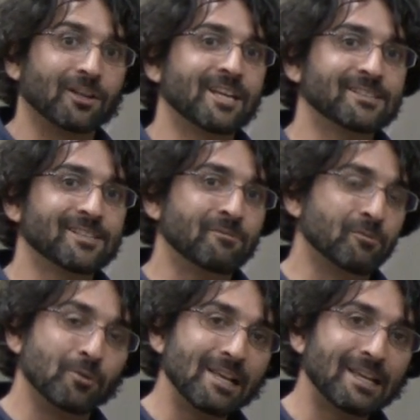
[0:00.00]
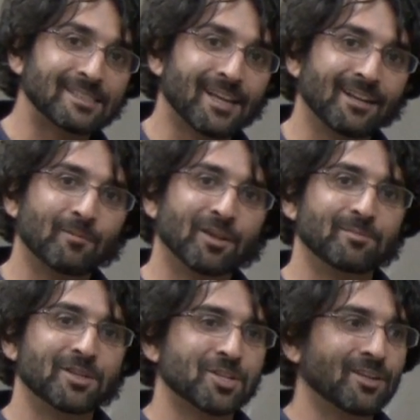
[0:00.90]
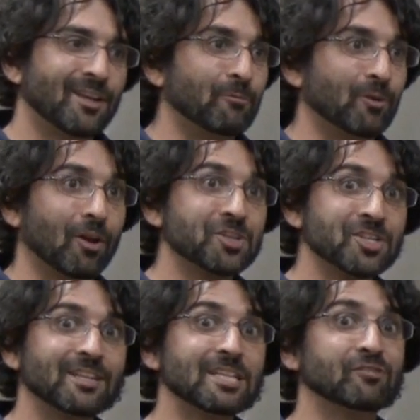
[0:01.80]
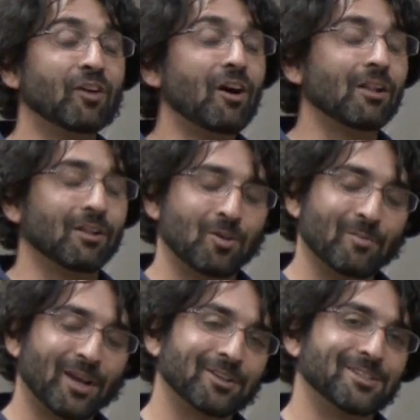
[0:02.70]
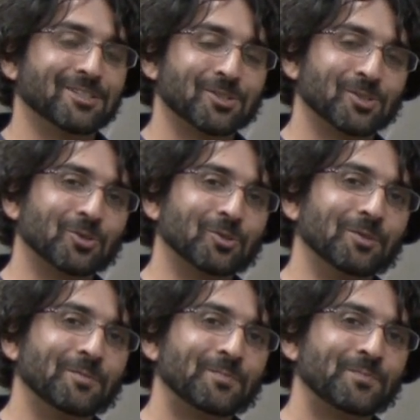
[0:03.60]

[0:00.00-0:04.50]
our testing, we're really excited about the mission, and we're launching this fall. Oh my goodness, this is so cool.